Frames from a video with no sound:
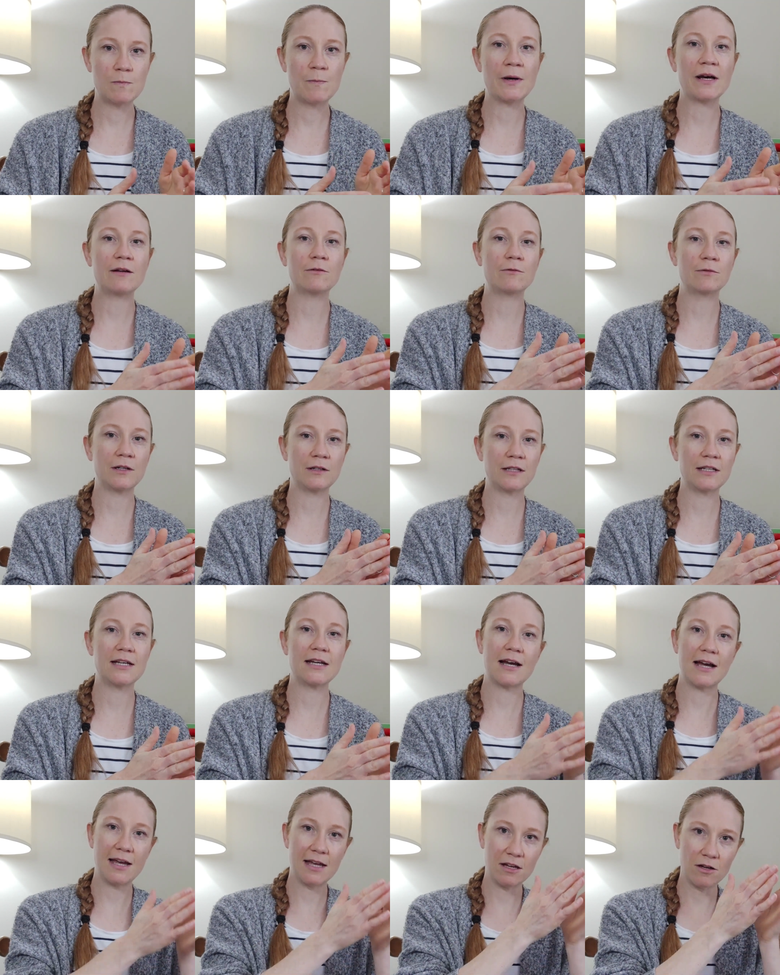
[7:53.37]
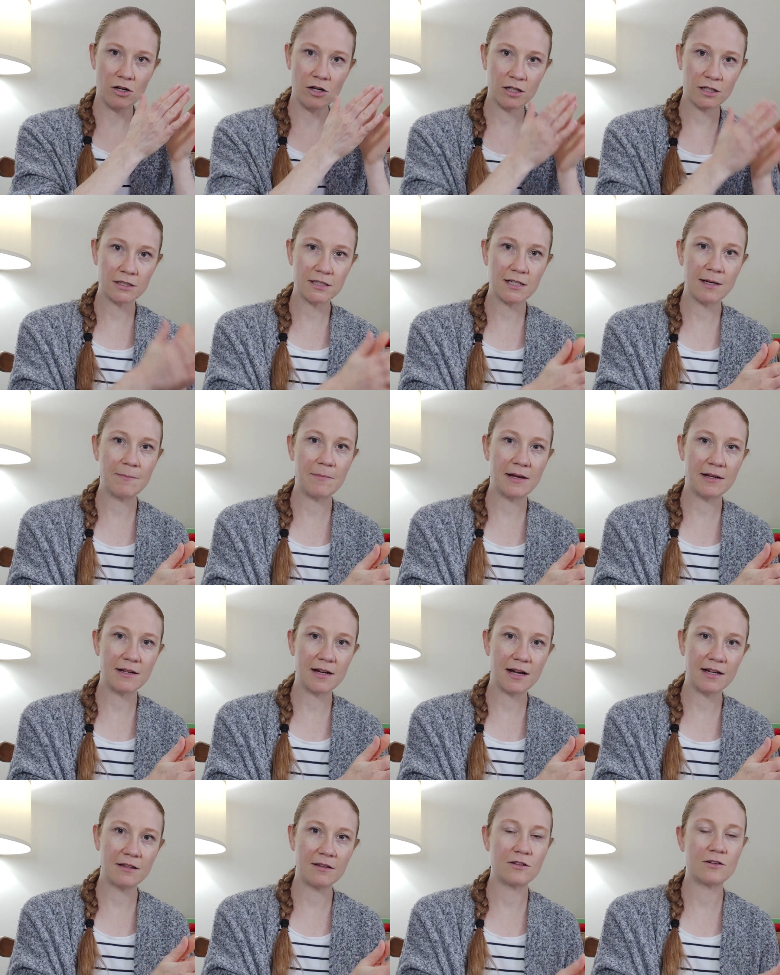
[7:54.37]
but really I hooked up at
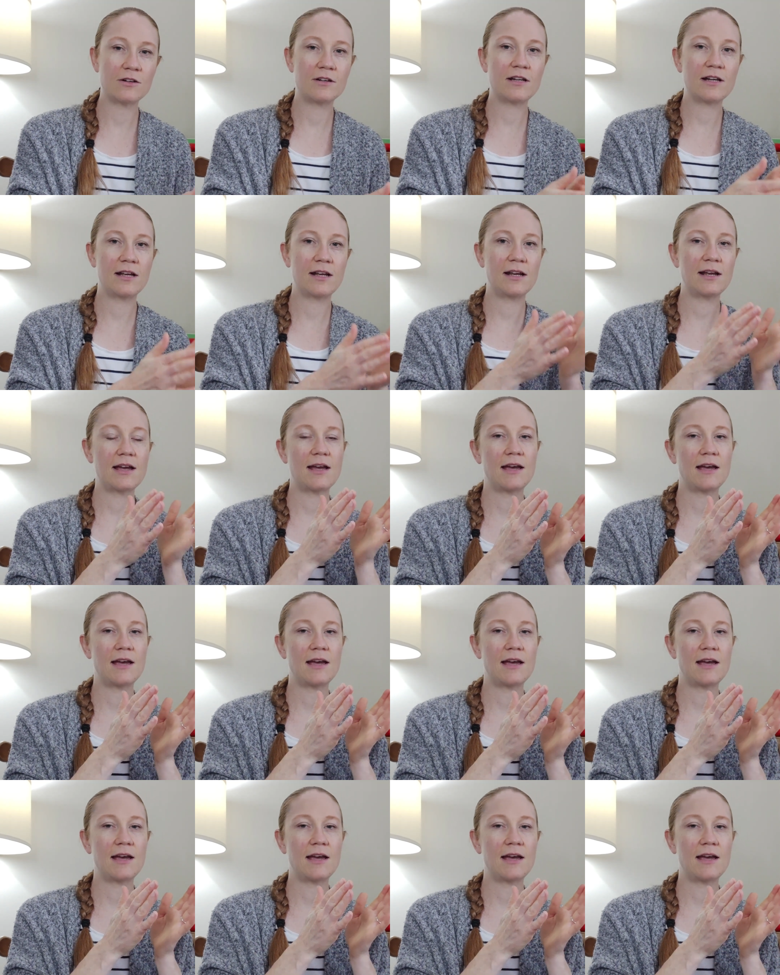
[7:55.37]
9:30